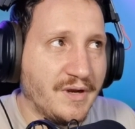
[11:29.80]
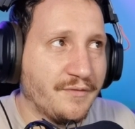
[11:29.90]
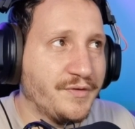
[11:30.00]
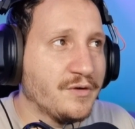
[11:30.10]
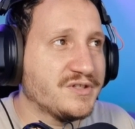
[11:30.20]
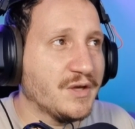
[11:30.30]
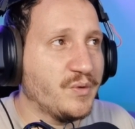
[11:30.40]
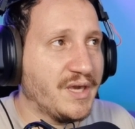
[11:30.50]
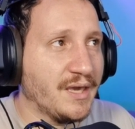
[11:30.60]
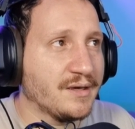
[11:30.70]
there are figures that
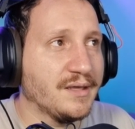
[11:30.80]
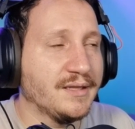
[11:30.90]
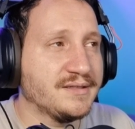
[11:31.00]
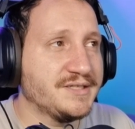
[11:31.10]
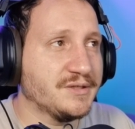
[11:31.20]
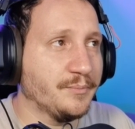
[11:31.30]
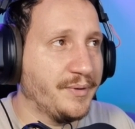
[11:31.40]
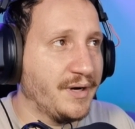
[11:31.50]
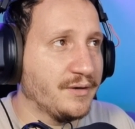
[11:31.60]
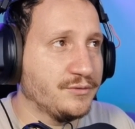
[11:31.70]
we can at least
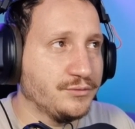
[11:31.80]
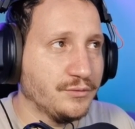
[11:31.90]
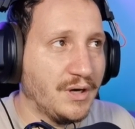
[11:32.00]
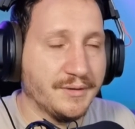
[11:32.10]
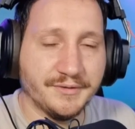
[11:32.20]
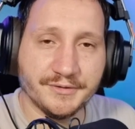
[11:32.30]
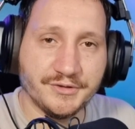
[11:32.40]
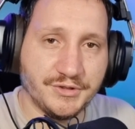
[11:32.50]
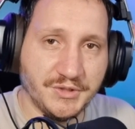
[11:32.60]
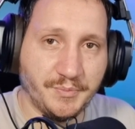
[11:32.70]
compare to other
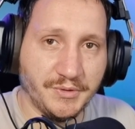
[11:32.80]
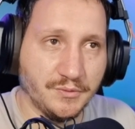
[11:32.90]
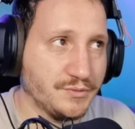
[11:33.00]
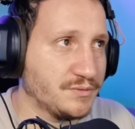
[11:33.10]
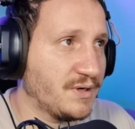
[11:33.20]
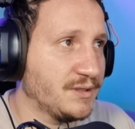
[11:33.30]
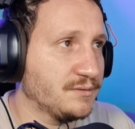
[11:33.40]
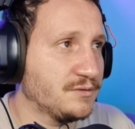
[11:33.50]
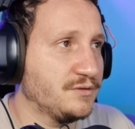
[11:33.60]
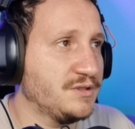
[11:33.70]
GPUs, right?
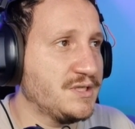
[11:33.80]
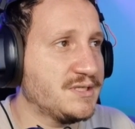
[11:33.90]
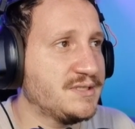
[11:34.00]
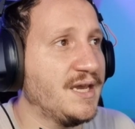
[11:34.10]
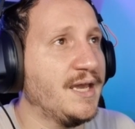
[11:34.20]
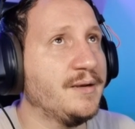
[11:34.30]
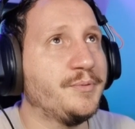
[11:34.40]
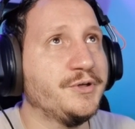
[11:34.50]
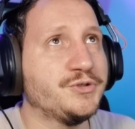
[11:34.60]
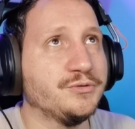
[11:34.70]
So this is
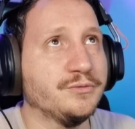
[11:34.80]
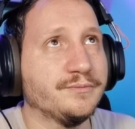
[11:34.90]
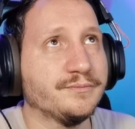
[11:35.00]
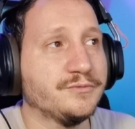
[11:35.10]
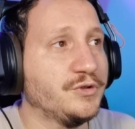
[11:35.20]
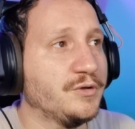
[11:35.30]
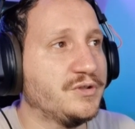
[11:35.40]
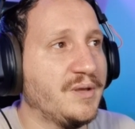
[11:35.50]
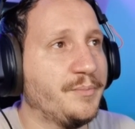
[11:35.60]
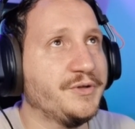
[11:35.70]
10.2 to
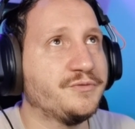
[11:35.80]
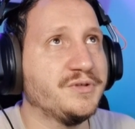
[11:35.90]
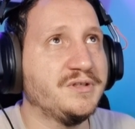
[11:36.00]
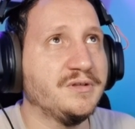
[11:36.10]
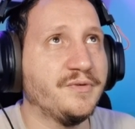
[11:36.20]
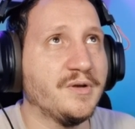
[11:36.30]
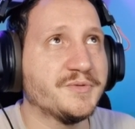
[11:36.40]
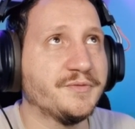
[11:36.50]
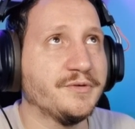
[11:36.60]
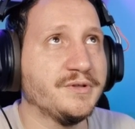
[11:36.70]
10.3
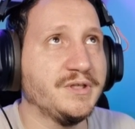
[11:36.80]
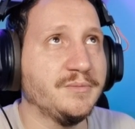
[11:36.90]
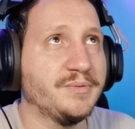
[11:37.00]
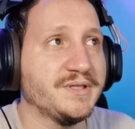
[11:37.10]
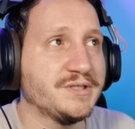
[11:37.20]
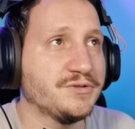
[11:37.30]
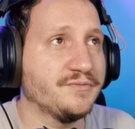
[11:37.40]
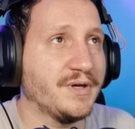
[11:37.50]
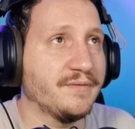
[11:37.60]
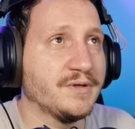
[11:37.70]
T-flops for the
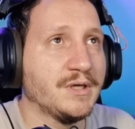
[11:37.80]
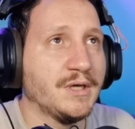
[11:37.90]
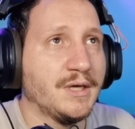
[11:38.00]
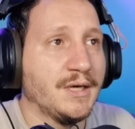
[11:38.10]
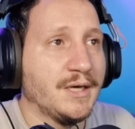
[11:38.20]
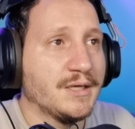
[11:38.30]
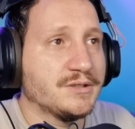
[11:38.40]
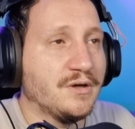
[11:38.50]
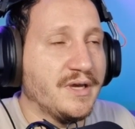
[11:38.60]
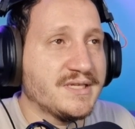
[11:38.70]
PlayStation 5.
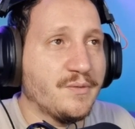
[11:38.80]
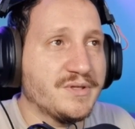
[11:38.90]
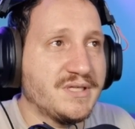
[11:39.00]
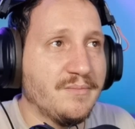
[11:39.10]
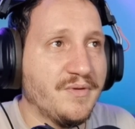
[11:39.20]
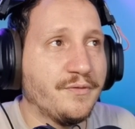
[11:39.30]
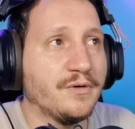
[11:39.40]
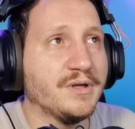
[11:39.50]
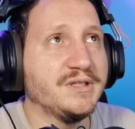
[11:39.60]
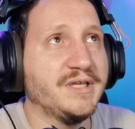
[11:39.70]
So as I was saying
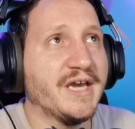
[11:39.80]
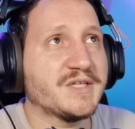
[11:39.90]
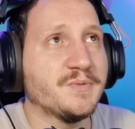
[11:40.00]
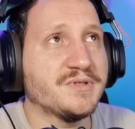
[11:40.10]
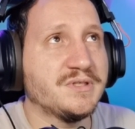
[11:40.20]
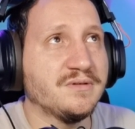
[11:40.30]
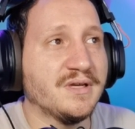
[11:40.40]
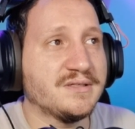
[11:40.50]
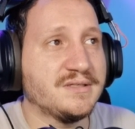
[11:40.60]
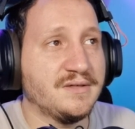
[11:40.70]
before, the Xbox
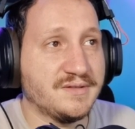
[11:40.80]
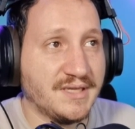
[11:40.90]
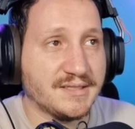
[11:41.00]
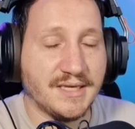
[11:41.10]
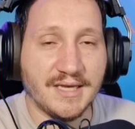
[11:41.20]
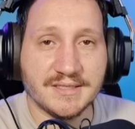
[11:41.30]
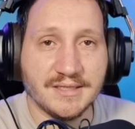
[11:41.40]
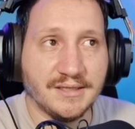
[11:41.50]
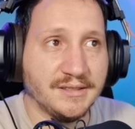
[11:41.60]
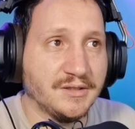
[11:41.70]
Series X
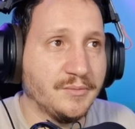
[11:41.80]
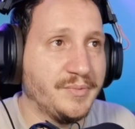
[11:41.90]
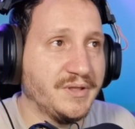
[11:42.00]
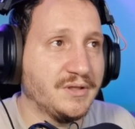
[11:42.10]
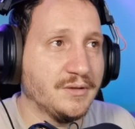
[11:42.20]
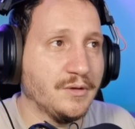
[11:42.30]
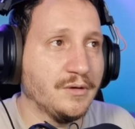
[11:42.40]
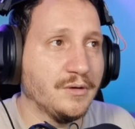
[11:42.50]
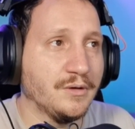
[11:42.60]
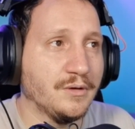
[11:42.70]
has a little bit
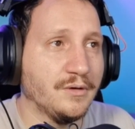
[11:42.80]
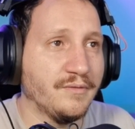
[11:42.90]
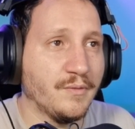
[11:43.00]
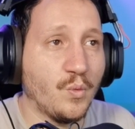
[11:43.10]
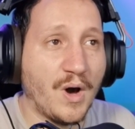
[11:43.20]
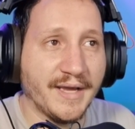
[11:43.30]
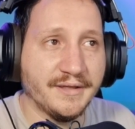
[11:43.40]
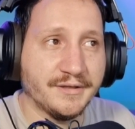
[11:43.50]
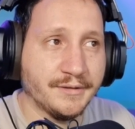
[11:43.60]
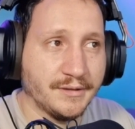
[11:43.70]
of a
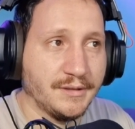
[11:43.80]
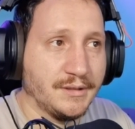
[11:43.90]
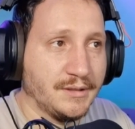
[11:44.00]
wider,